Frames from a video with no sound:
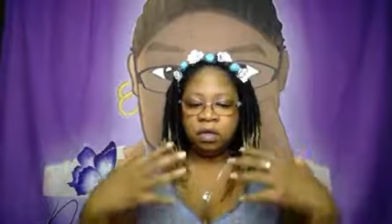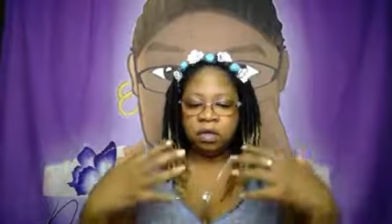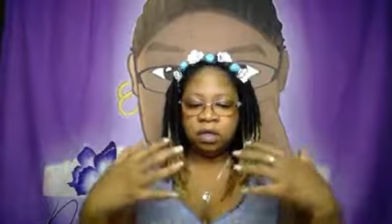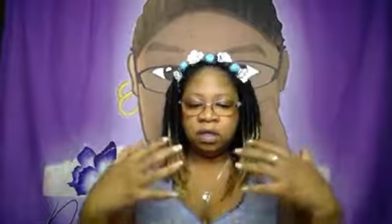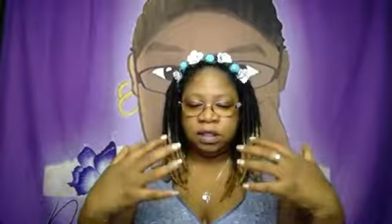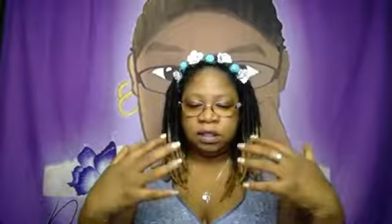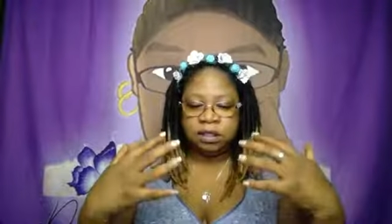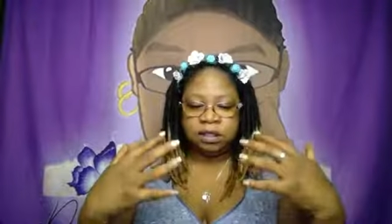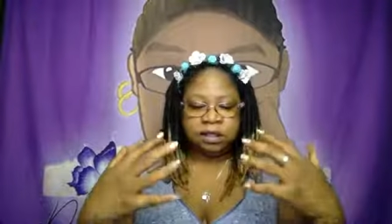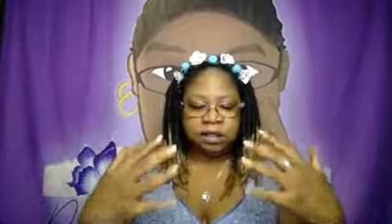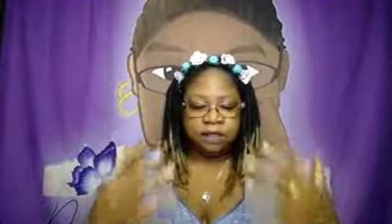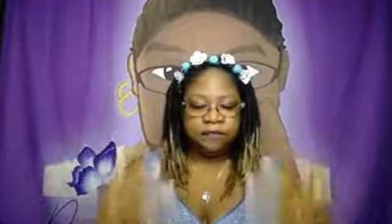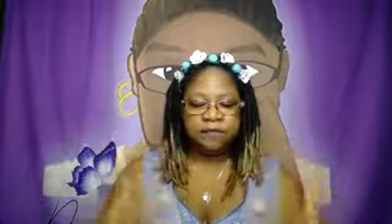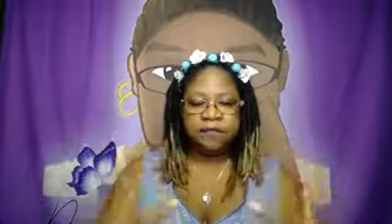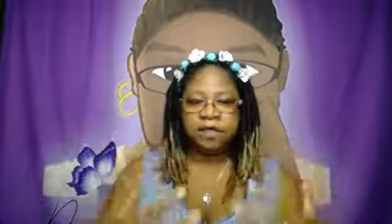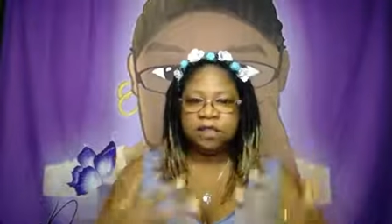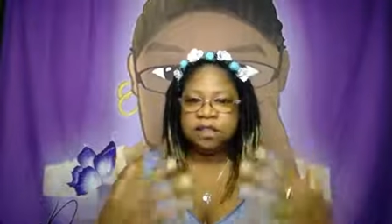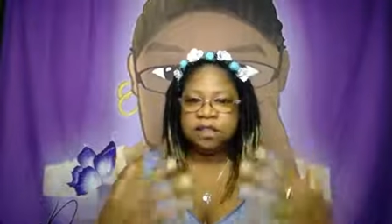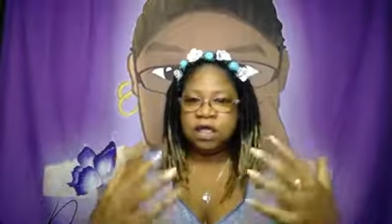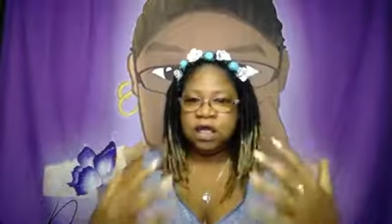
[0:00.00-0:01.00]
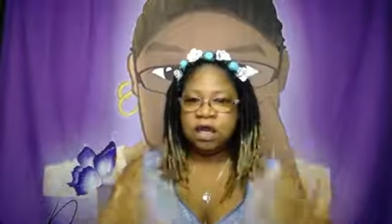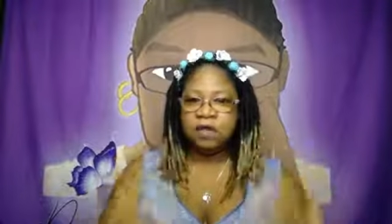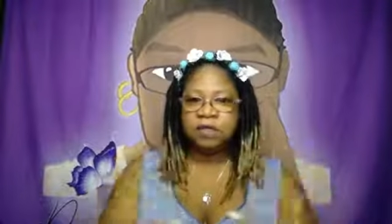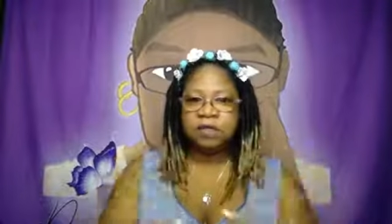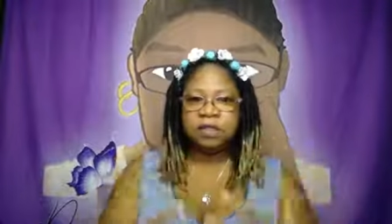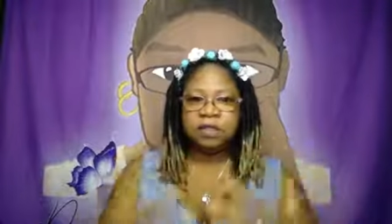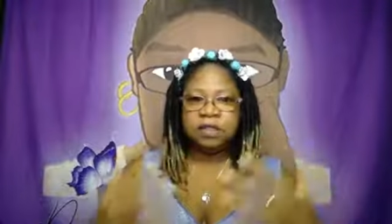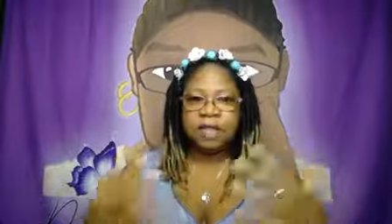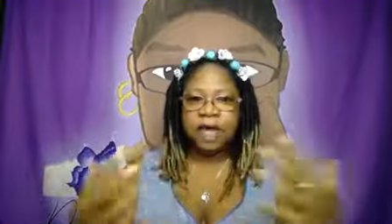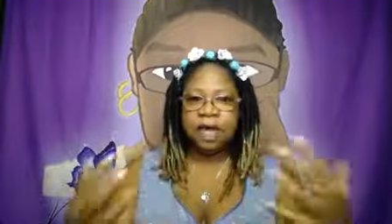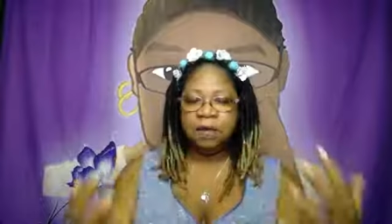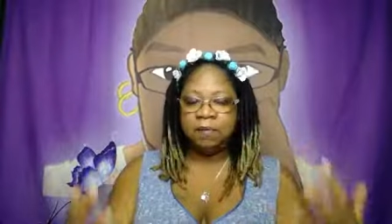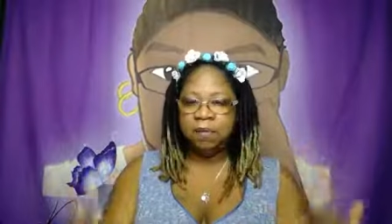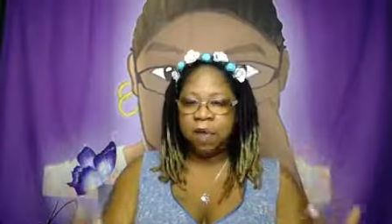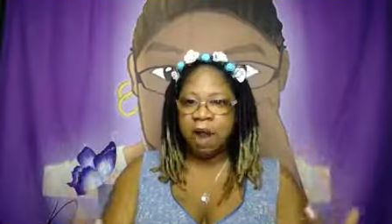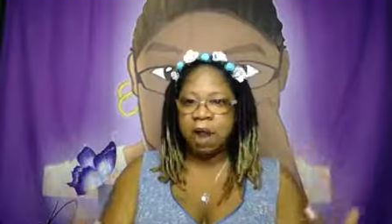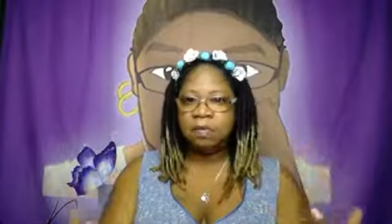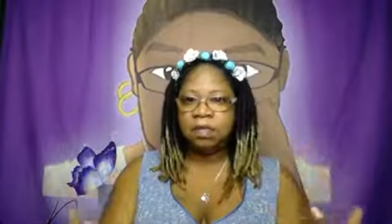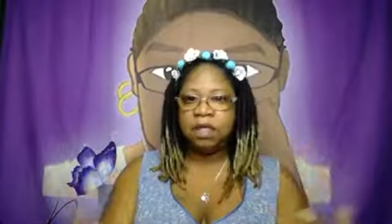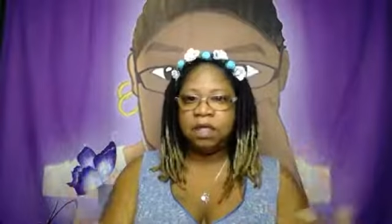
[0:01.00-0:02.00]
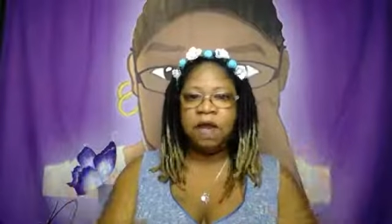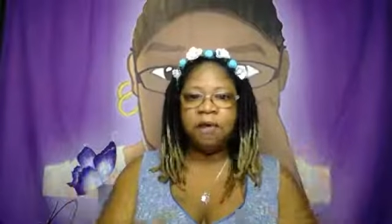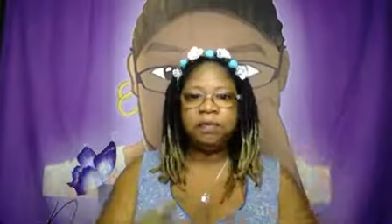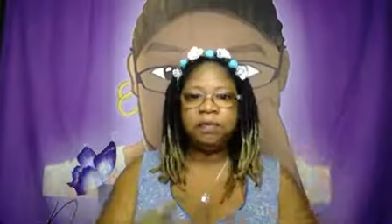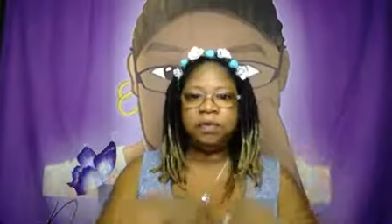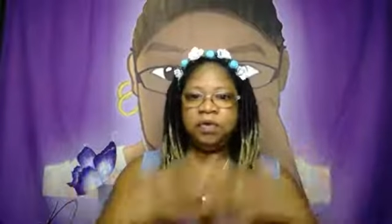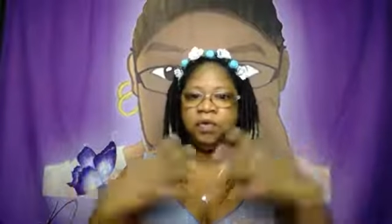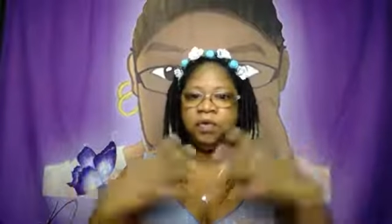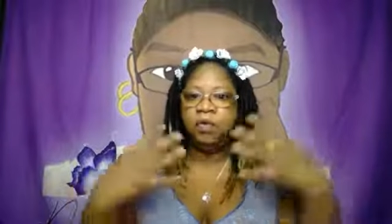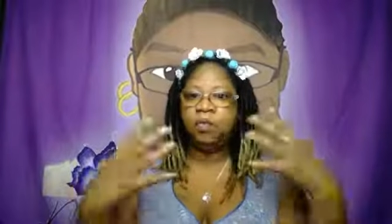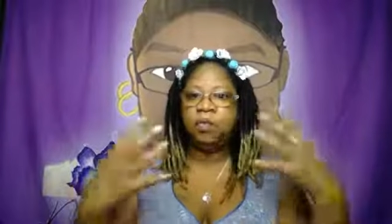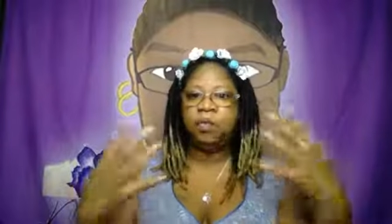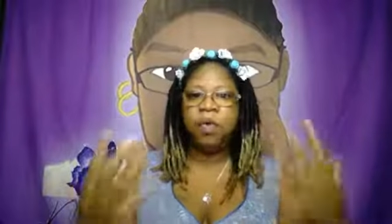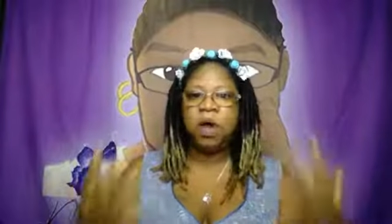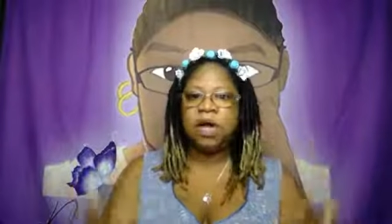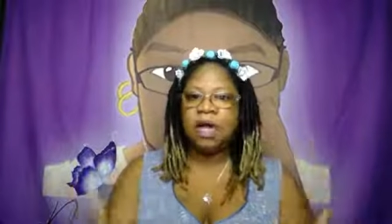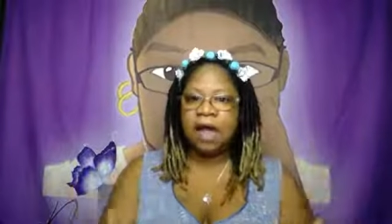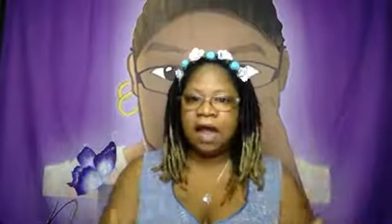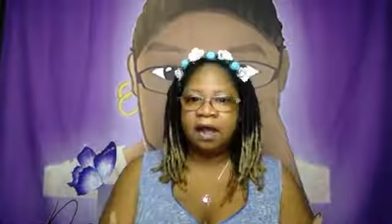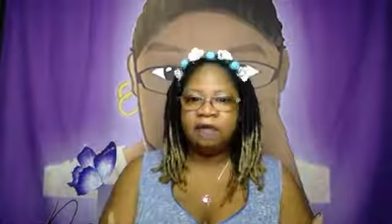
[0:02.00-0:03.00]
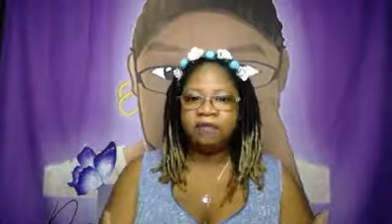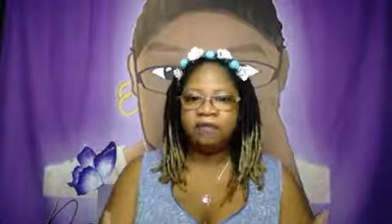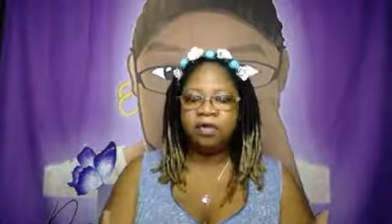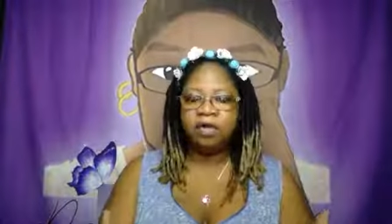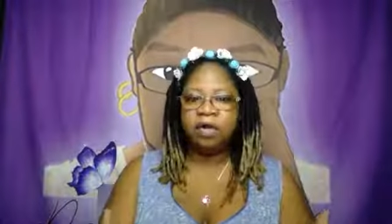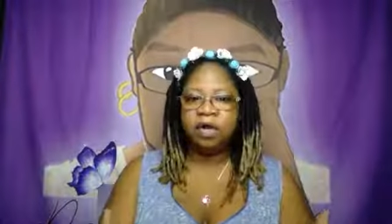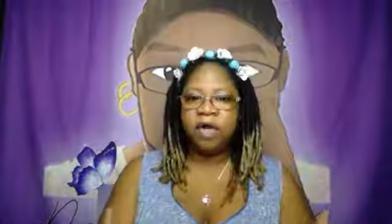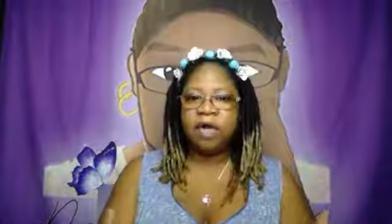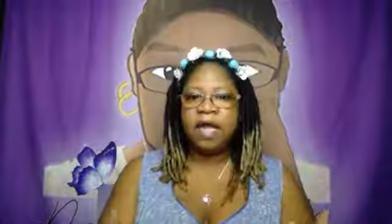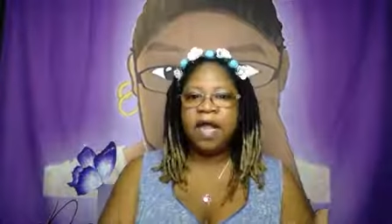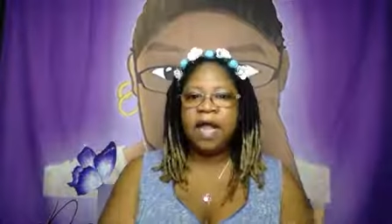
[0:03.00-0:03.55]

these different scenarios that could probably help you, whatever,